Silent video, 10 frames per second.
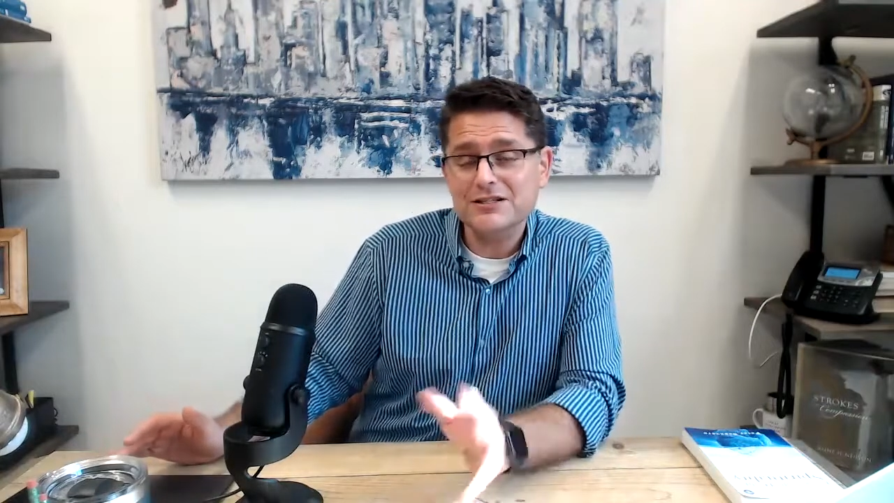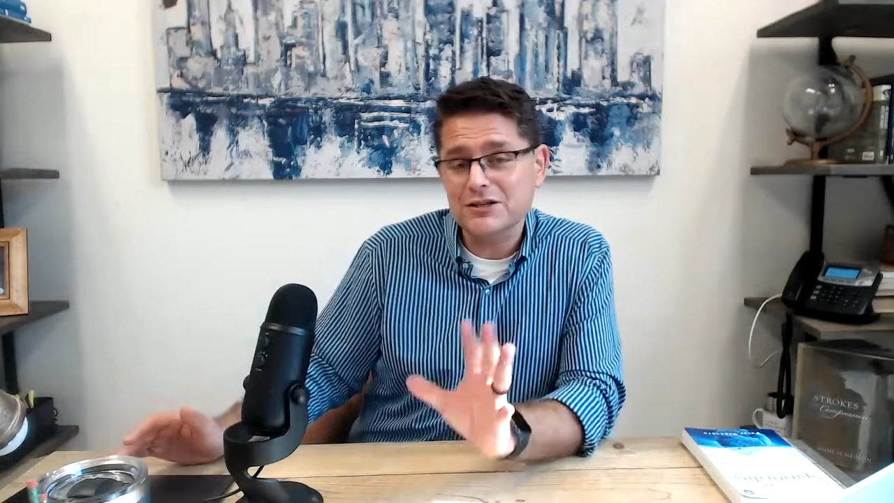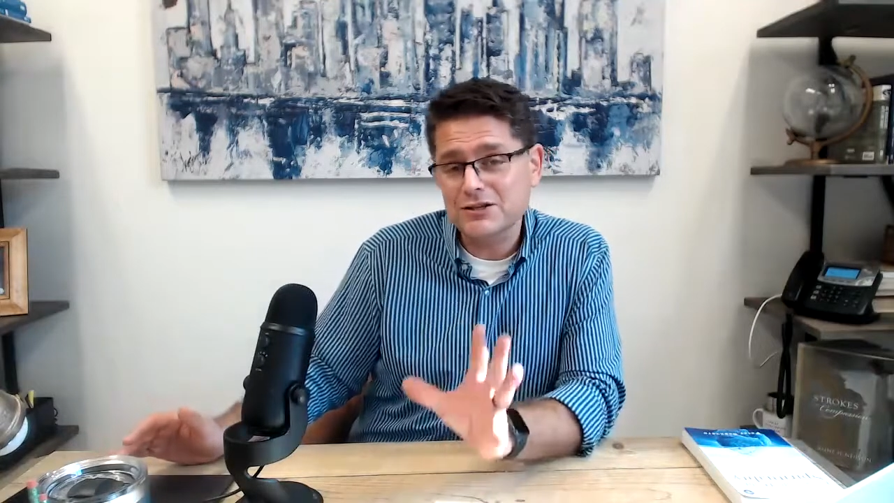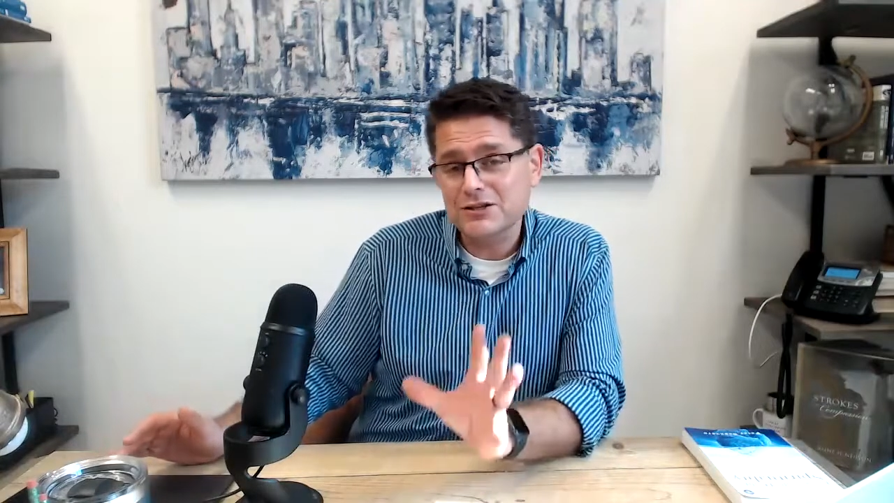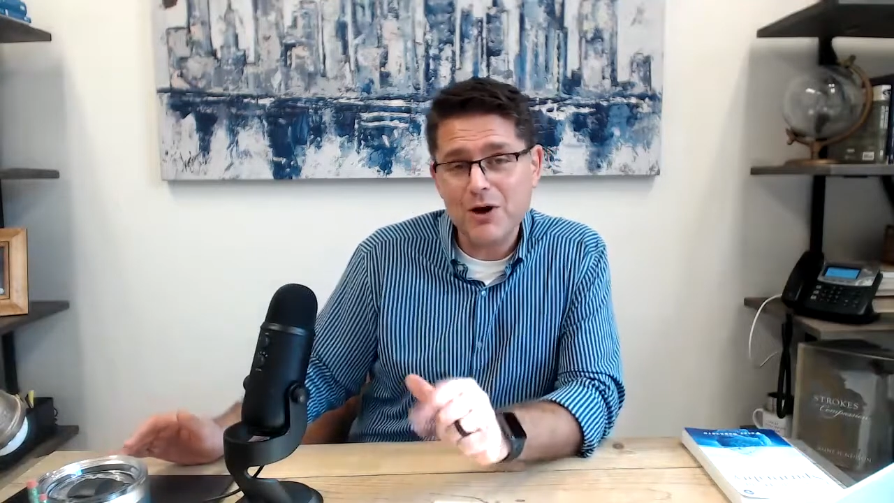It's
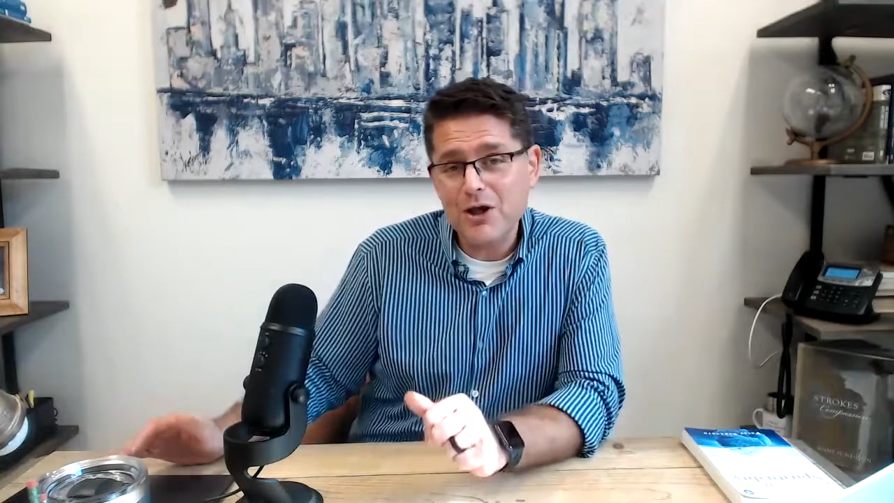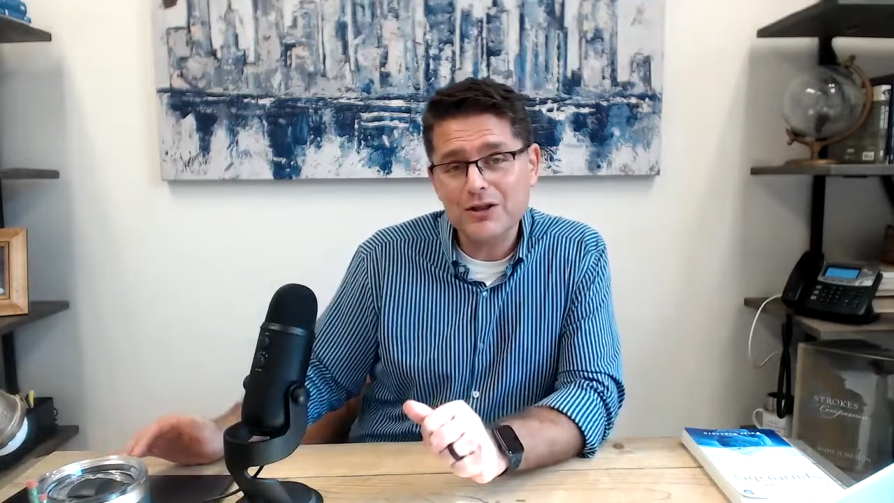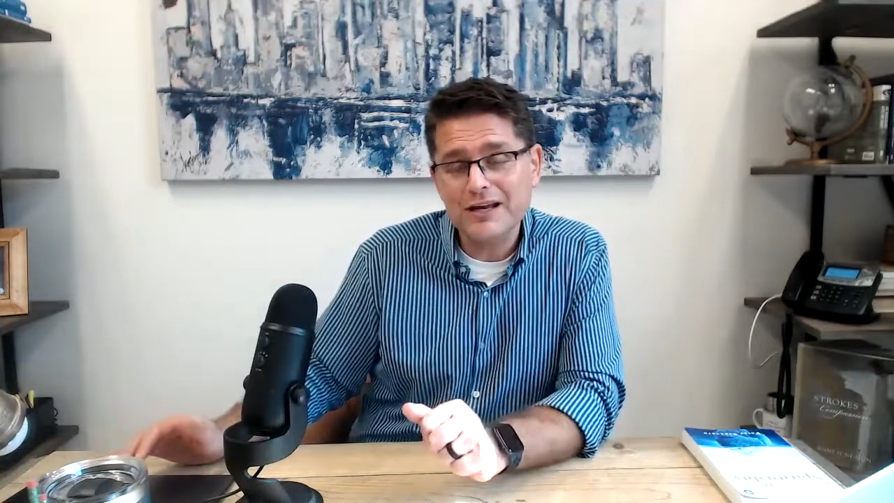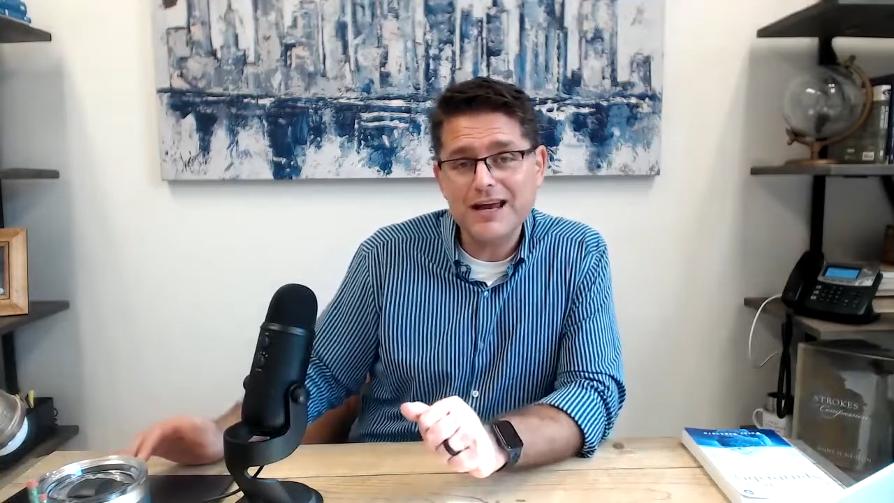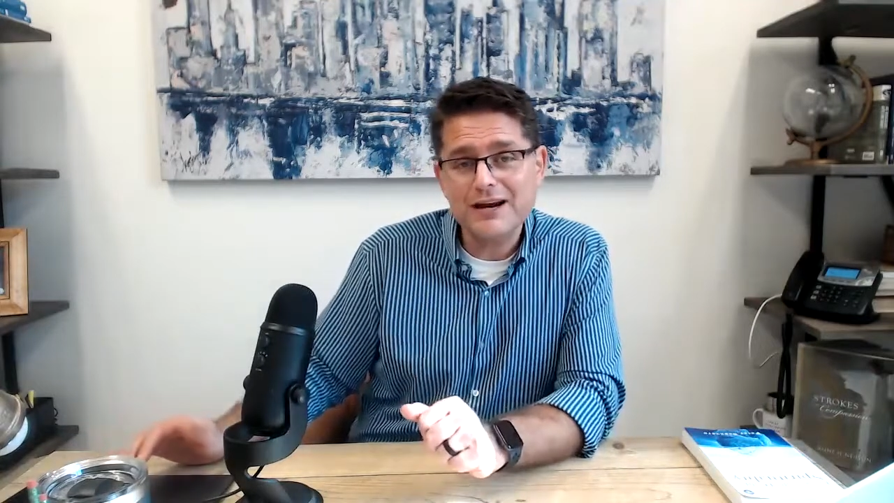a
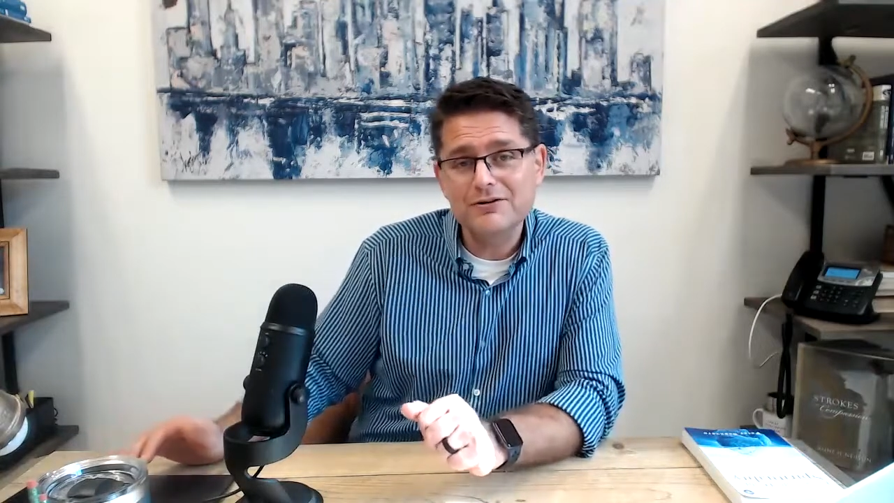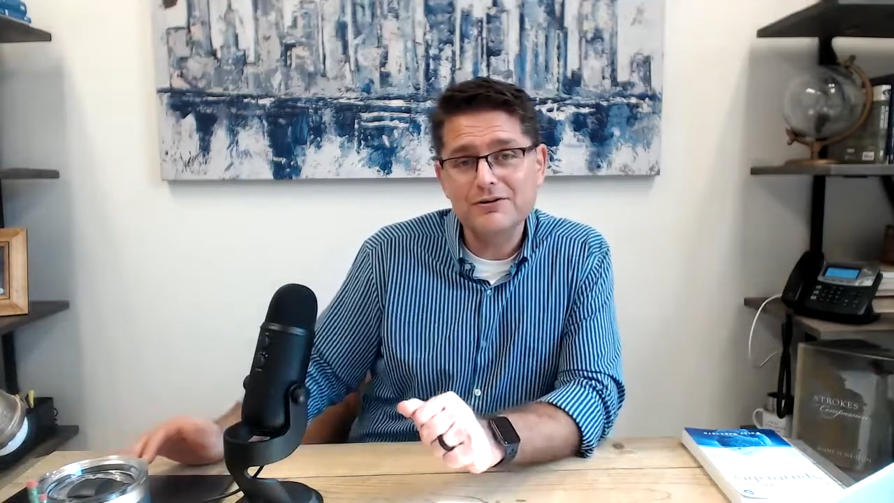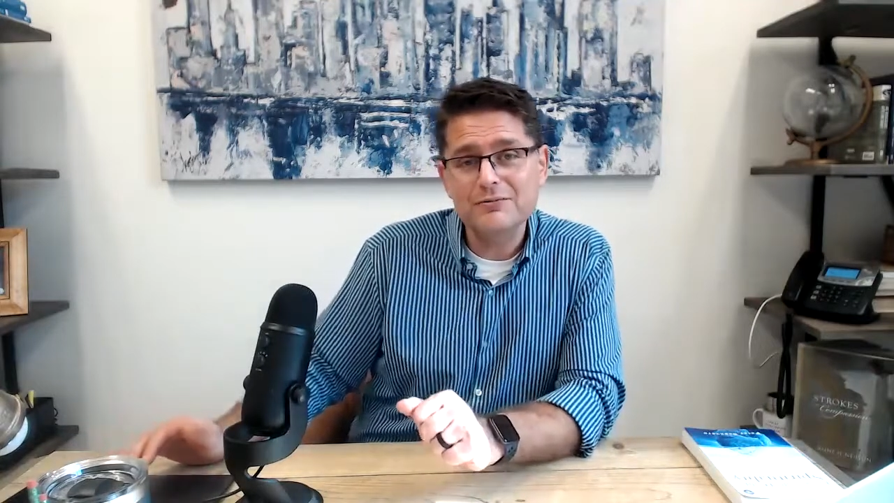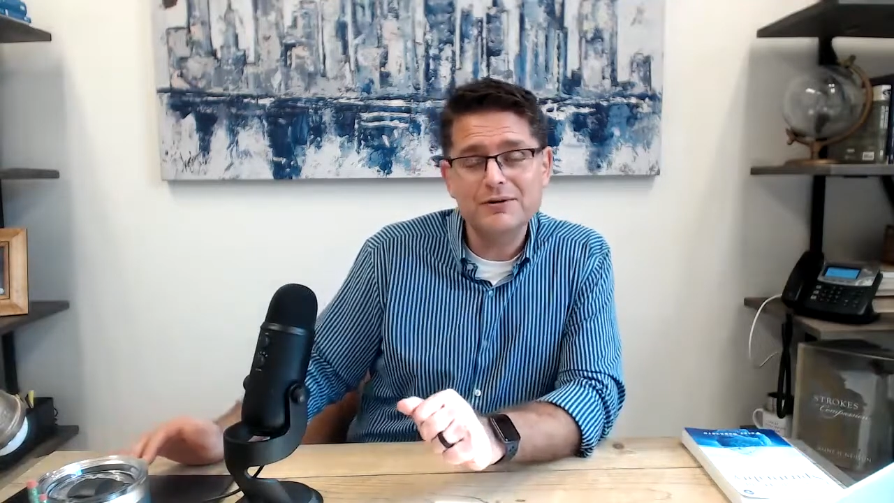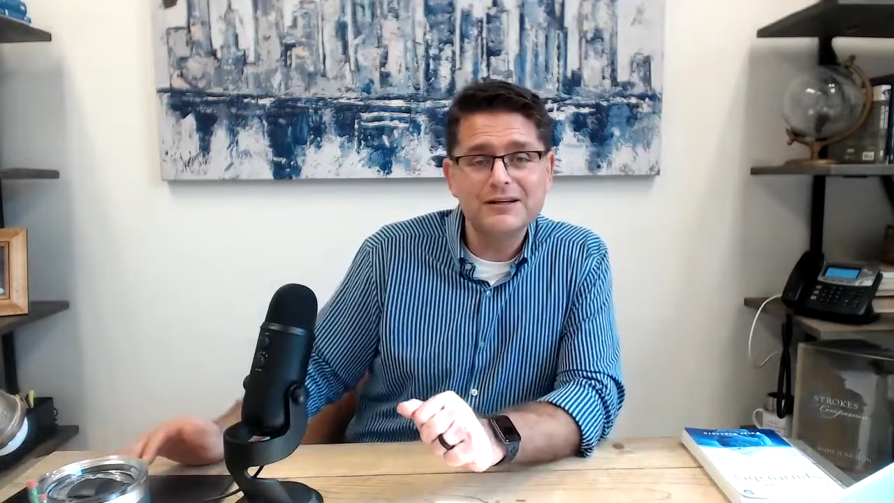small connect group.